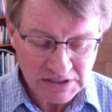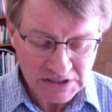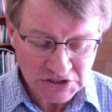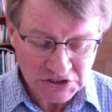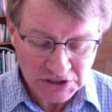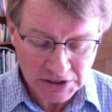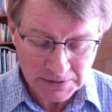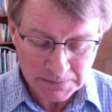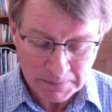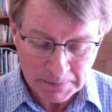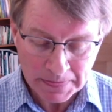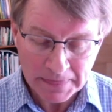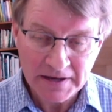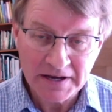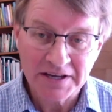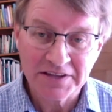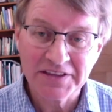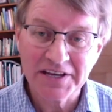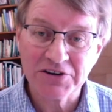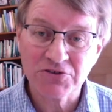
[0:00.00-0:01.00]
So
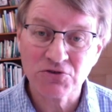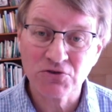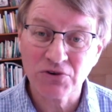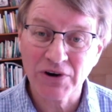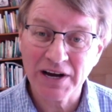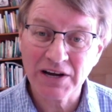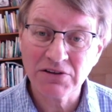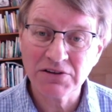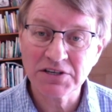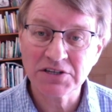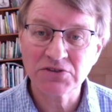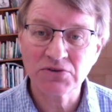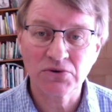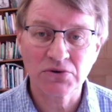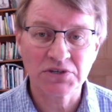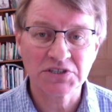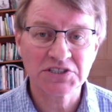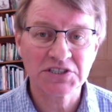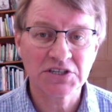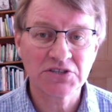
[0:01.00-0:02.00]
that growling
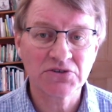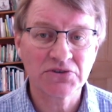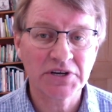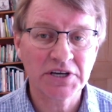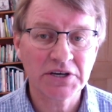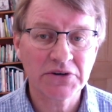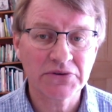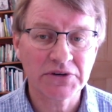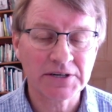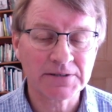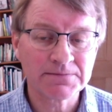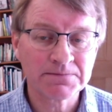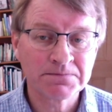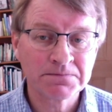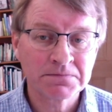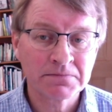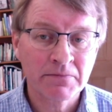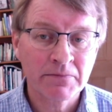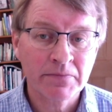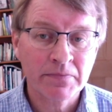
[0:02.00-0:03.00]
noise that you're hearing
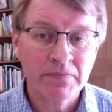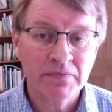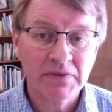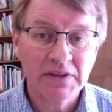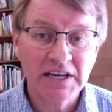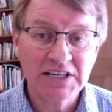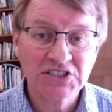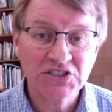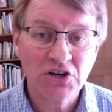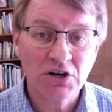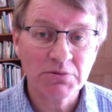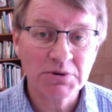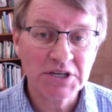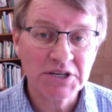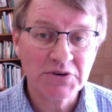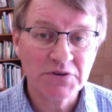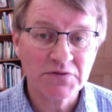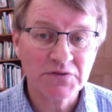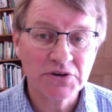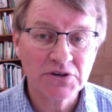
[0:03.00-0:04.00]
is commonly
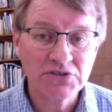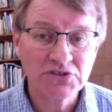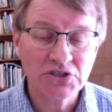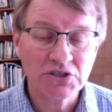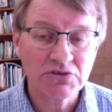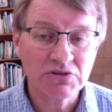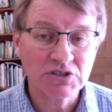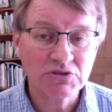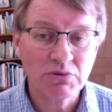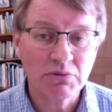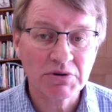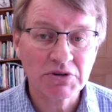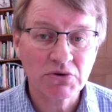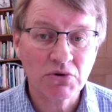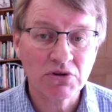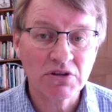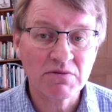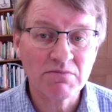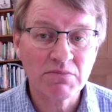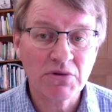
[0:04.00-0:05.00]
referred to as what we
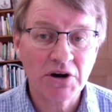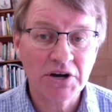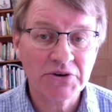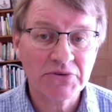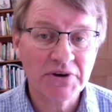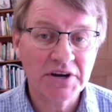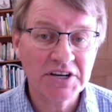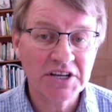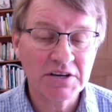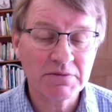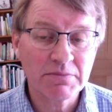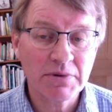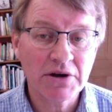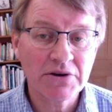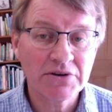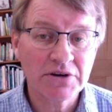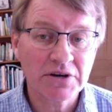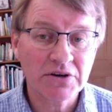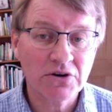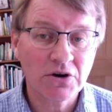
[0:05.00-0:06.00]
call a migrating
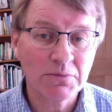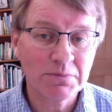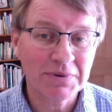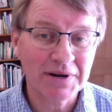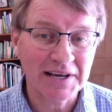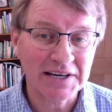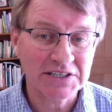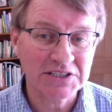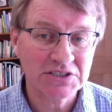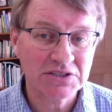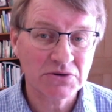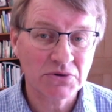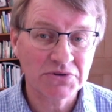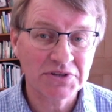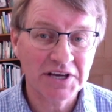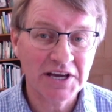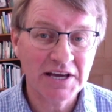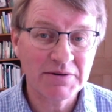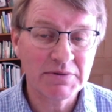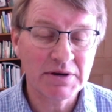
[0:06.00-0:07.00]
motor complex, or
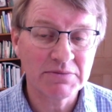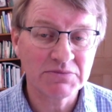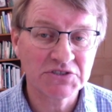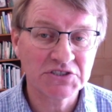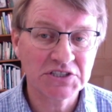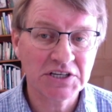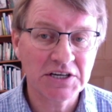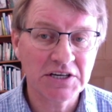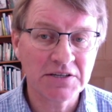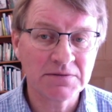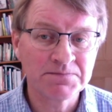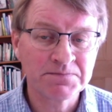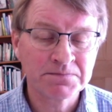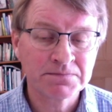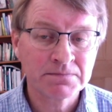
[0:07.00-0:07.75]
the MMC.